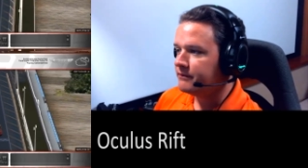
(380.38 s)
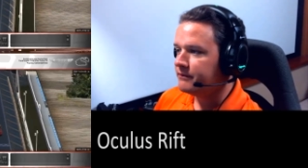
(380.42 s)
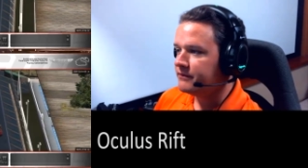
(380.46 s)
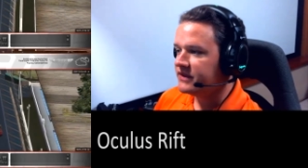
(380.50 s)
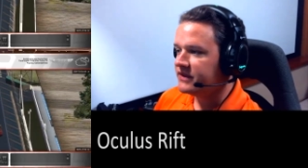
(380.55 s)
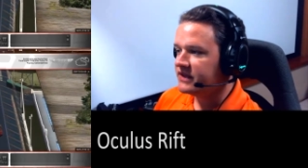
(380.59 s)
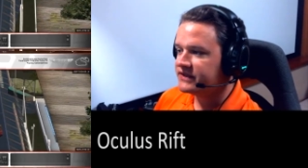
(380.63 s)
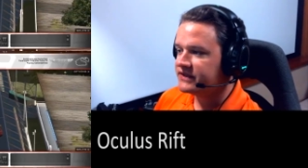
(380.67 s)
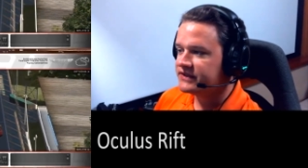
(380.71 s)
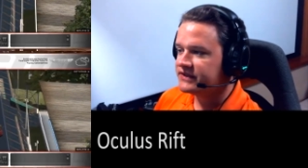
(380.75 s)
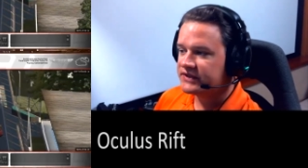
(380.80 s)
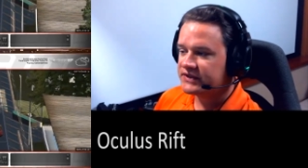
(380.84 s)

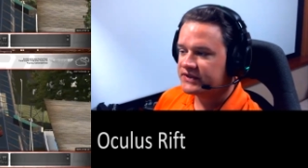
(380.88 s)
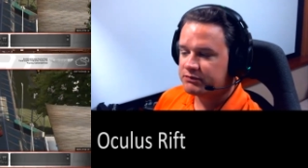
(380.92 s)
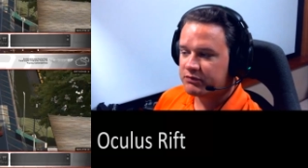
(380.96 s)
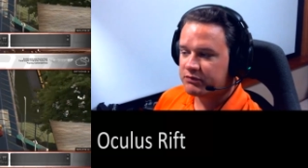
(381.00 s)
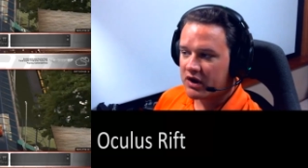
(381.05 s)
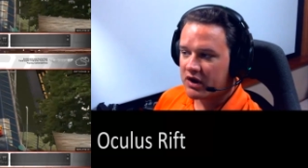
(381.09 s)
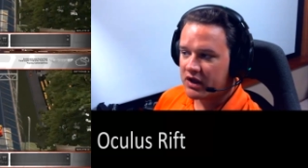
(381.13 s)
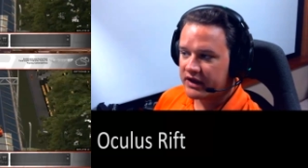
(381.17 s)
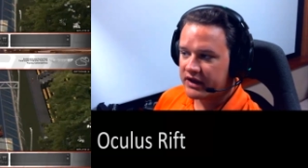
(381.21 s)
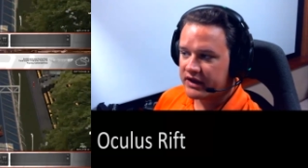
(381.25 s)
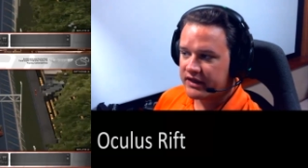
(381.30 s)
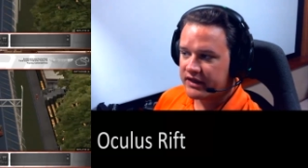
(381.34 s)
This is
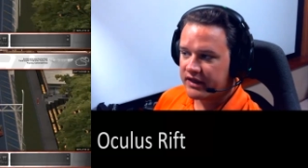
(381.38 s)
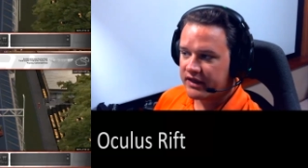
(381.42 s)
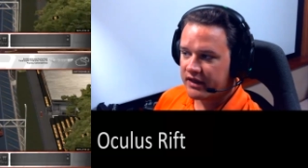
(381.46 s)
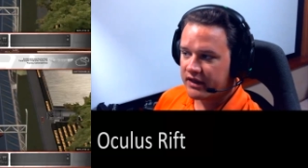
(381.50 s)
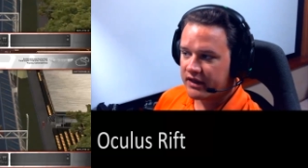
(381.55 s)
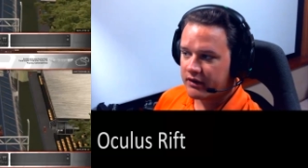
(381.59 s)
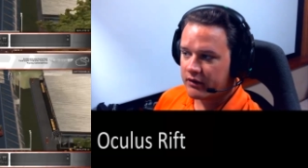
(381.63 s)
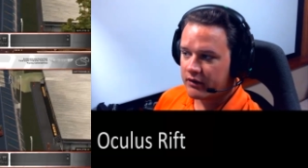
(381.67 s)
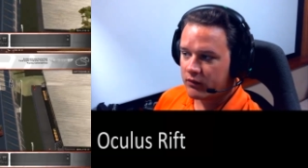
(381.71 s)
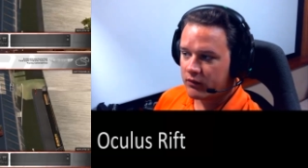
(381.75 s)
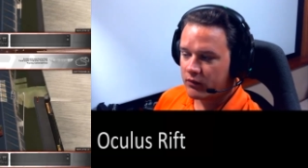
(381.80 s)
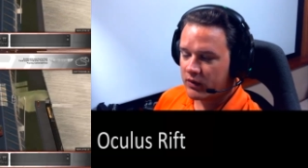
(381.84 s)
probably
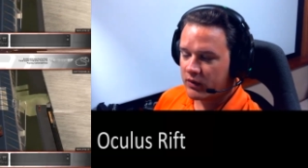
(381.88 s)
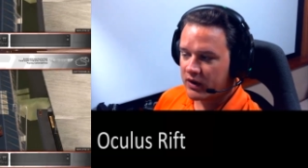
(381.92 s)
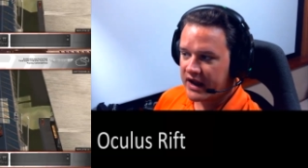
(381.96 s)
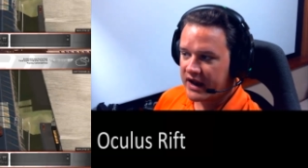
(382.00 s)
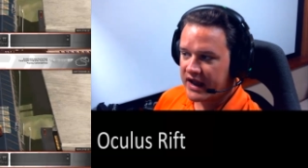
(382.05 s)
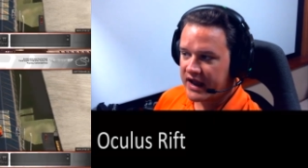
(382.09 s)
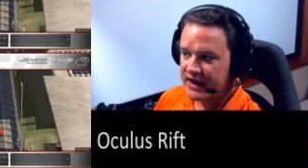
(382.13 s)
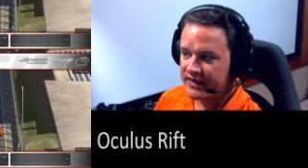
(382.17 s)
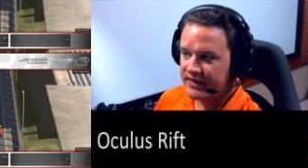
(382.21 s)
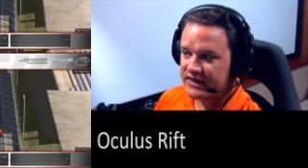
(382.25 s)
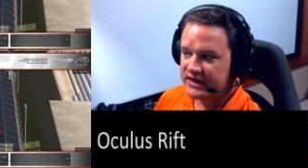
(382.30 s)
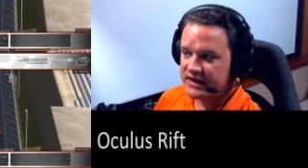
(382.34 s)
where I
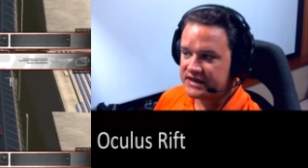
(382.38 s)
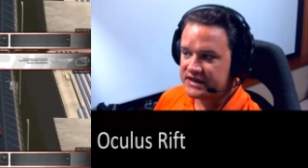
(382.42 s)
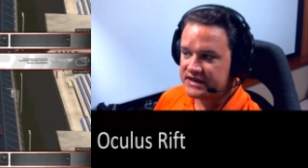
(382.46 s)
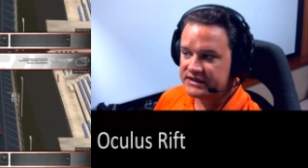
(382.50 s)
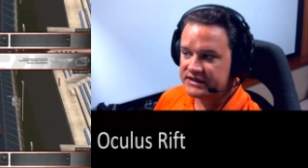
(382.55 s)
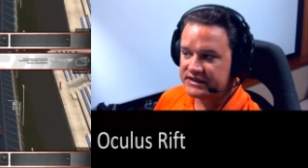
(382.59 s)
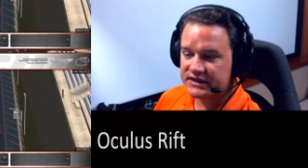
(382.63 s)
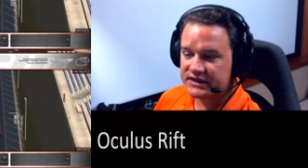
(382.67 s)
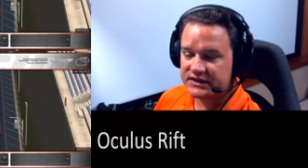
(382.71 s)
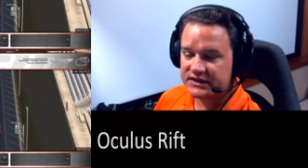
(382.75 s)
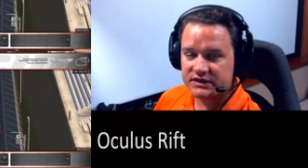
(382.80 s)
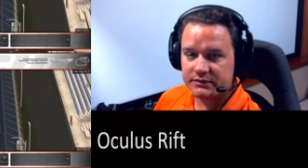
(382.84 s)
had the
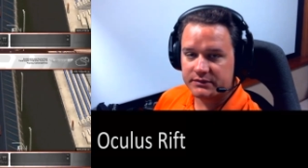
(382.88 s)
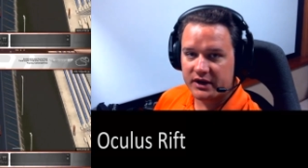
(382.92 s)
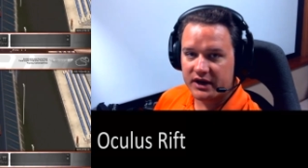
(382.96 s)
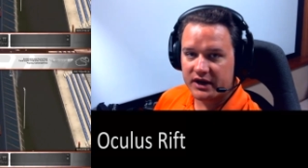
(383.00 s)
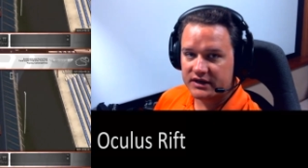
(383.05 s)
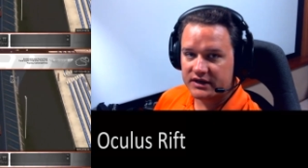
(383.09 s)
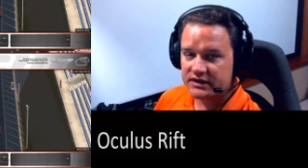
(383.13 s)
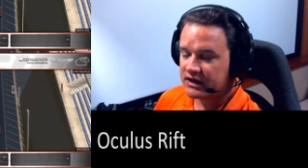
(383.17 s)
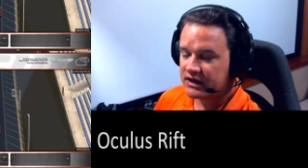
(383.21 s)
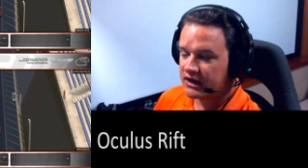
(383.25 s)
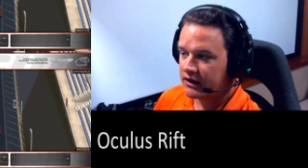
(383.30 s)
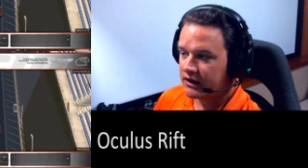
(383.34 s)
easiest
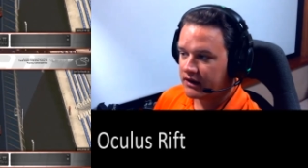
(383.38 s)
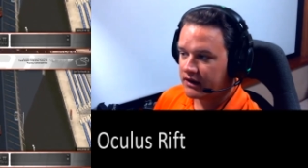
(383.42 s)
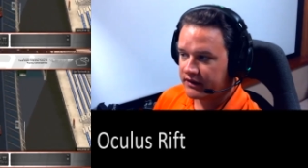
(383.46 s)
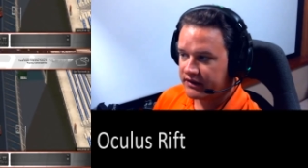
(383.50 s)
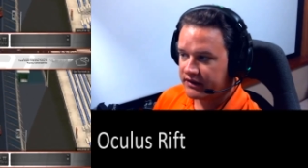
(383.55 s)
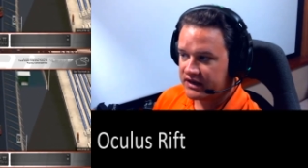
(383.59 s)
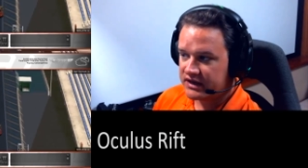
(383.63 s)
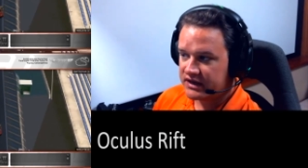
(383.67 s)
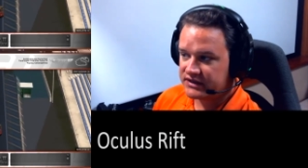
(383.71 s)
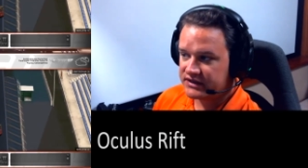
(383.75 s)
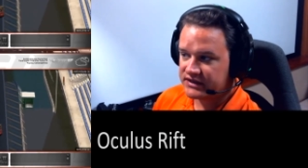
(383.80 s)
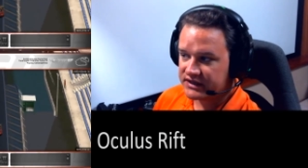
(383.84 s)
amount of the
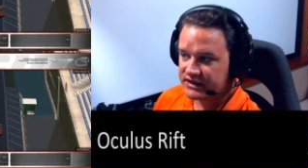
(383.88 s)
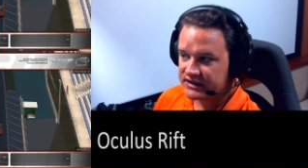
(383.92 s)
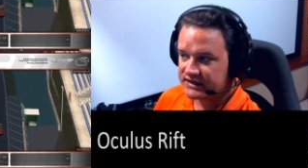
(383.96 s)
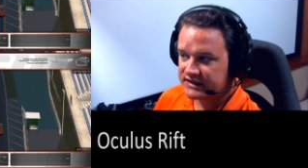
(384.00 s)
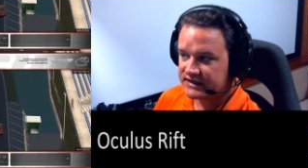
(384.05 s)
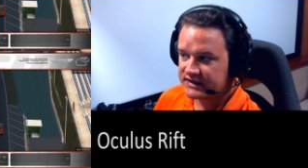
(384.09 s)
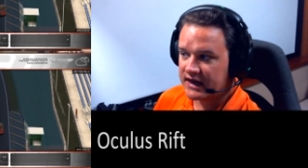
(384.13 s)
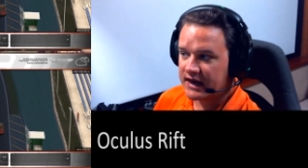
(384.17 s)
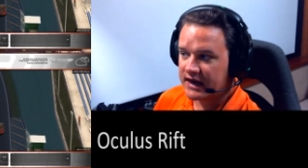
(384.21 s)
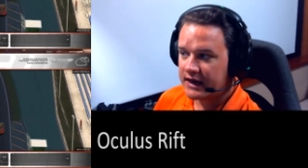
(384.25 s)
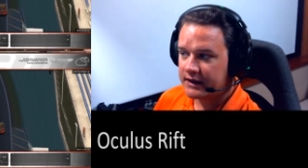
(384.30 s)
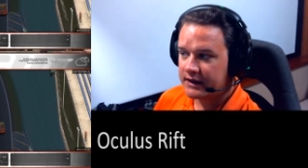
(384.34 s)
easiest
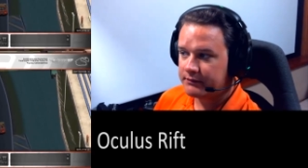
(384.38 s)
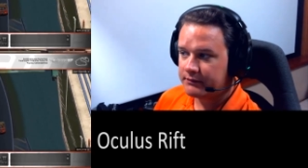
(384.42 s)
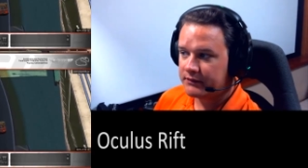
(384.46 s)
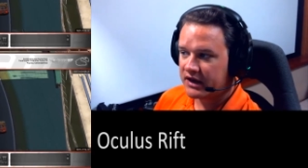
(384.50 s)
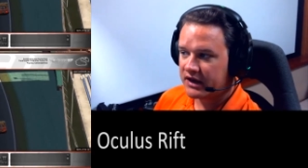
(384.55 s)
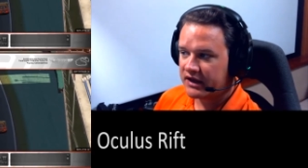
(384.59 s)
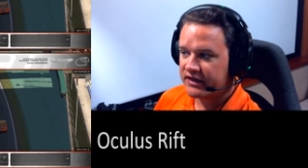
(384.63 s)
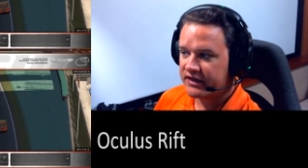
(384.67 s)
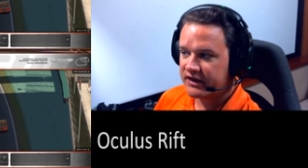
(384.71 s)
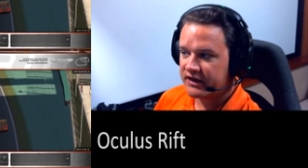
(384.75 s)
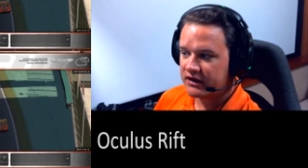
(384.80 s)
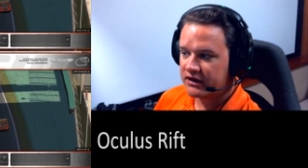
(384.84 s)
time.
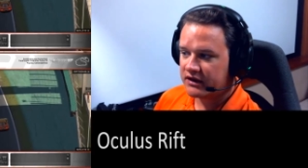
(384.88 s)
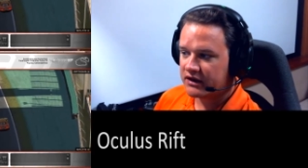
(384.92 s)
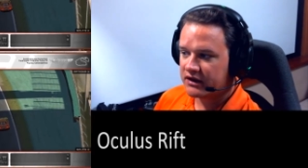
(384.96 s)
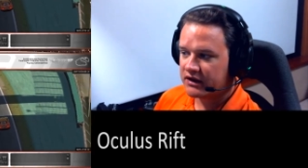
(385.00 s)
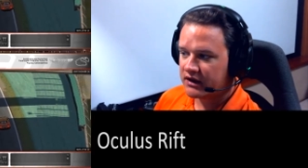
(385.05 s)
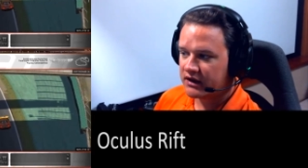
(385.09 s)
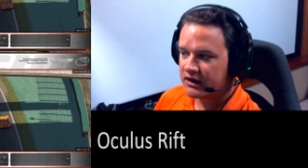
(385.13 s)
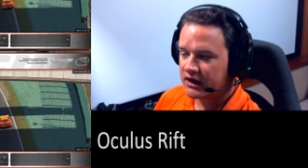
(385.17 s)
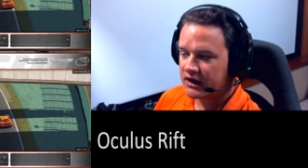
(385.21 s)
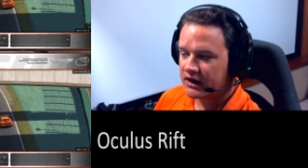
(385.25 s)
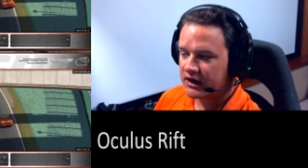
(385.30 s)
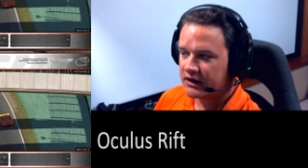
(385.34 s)
I think
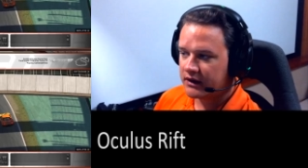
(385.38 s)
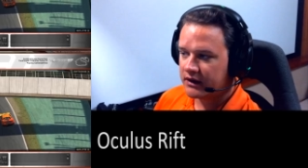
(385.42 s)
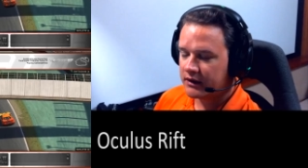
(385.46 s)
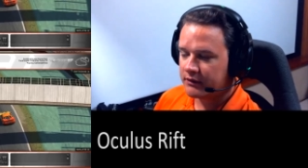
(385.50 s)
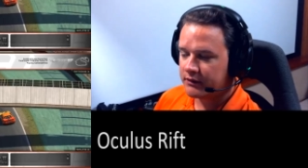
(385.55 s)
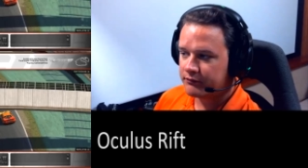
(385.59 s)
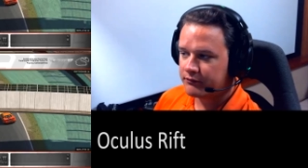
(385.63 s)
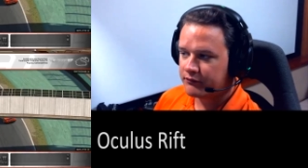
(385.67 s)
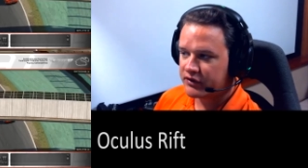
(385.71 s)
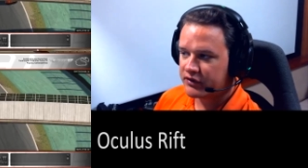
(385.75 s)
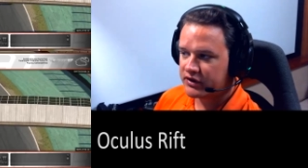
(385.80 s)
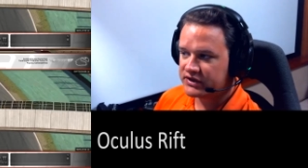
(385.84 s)

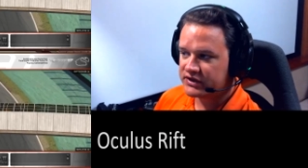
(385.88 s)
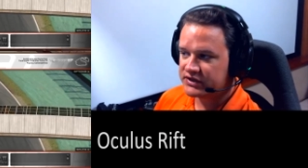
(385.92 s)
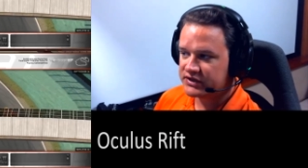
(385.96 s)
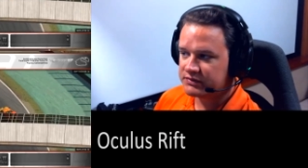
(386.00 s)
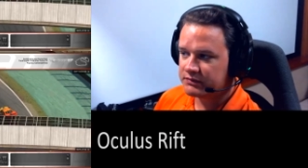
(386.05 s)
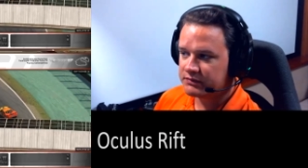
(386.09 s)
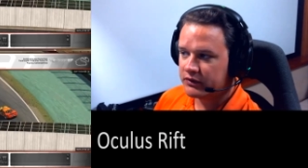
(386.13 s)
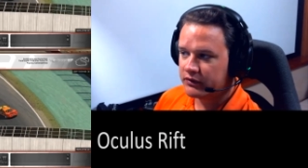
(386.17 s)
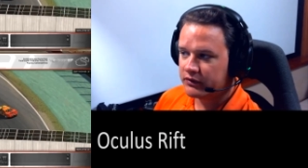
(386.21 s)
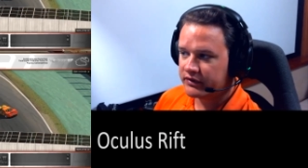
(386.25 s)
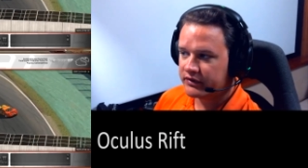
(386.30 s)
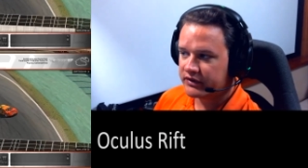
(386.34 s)
I'm pretty
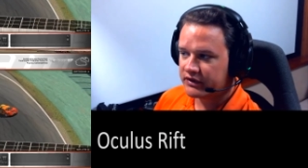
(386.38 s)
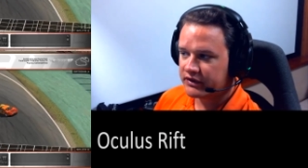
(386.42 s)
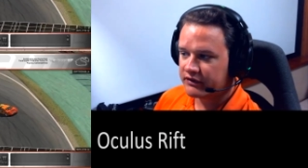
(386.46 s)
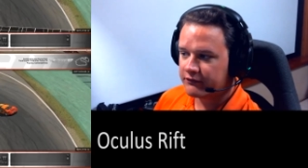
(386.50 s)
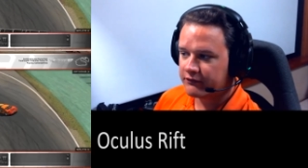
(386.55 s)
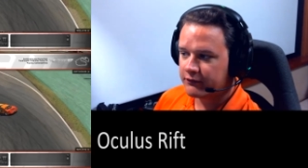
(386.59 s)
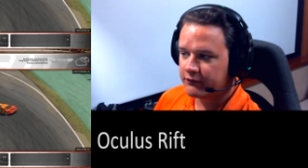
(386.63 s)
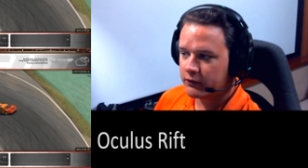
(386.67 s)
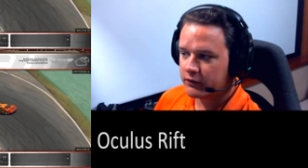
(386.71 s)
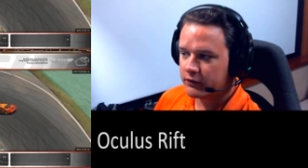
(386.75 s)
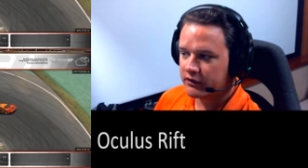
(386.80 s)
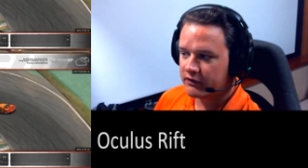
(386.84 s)
smooth in the
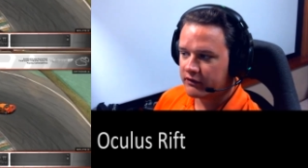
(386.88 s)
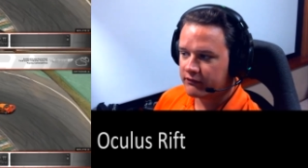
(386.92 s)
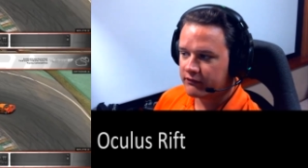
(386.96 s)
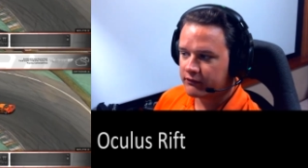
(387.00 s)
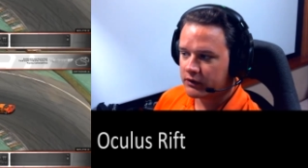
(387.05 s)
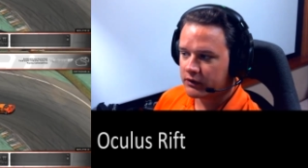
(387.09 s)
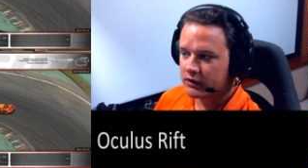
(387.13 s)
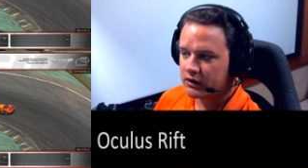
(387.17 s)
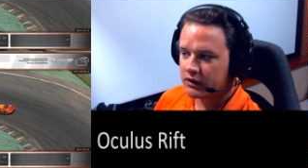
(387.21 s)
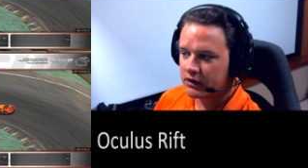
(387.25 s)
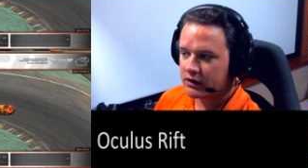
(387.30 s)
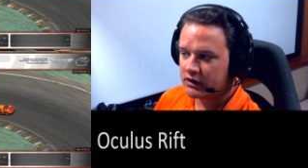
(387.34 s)
Ford
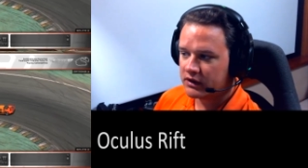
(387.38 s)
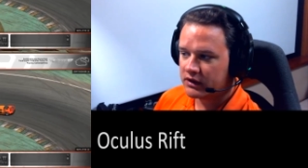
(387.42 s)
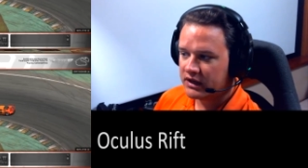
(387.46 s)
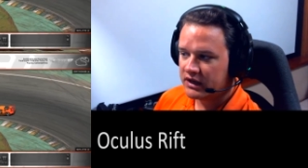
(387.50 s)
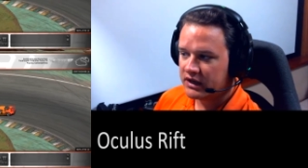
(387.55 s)
overall.